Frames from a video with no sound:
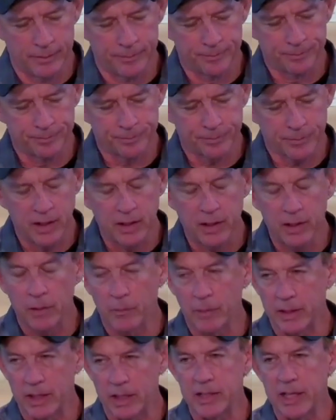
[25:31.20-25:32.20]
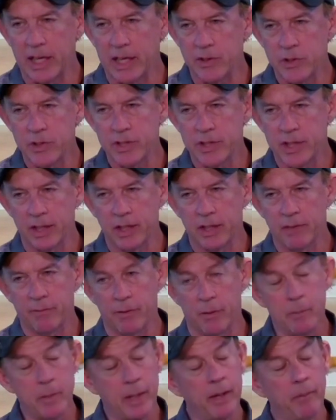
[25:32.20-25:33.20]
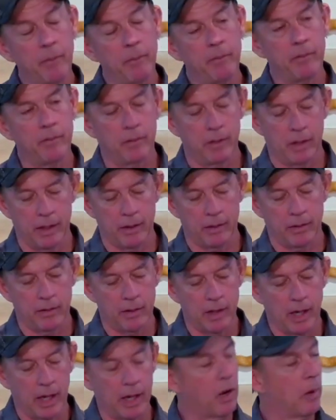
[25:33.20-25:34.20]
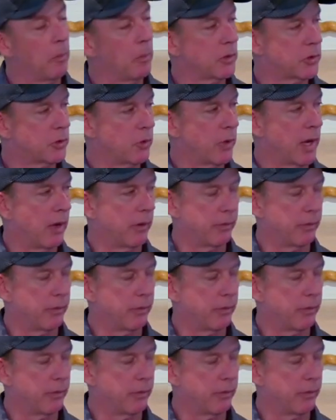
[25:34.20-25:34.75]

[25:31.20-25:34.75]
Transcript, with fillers: You know what the dangerous thing for me? Uh, I almost drowned.